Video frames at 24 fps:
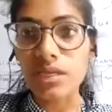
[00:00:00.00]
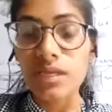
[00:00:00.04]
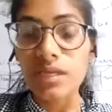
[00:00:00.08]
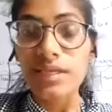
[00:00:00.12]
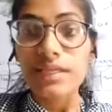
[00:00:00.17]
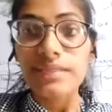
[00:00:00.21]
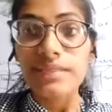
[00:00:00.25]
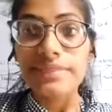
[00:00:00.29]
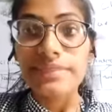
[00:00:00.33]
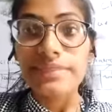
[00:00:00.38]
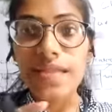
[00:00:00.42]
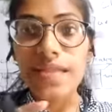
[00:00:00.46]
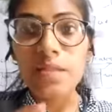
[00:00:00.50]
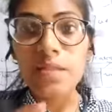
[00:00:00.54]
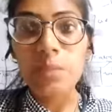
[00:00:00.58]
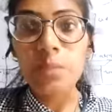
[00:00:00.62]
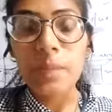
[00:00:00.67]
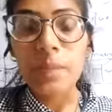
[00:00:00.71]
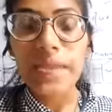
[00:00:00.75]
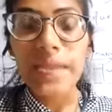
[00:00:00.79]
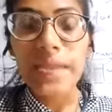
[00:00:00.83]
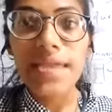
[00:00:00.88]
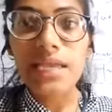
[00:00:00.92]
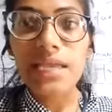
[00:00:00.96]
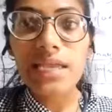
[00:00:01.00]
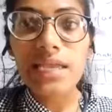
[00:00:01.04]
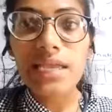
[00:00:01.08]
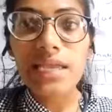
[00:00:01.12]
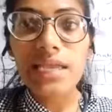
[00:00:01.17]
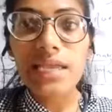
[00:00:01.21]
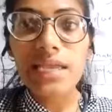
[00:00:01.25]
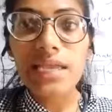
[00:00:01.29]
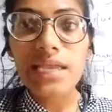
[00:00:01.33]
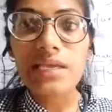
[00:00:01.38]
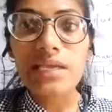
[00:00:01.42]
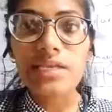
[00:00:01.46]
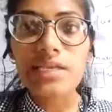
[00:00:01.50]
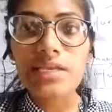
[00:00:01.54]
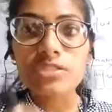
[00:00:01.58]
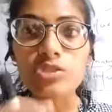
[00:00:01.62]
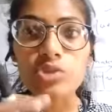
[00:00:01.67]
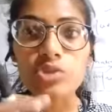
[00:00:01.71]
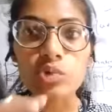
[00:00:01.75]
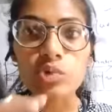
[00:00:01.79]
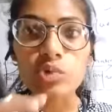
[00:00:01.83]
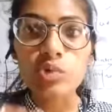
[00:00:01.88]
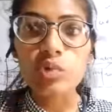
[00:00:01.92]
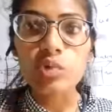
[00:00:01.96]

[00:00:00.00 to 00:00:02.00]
That pain is due to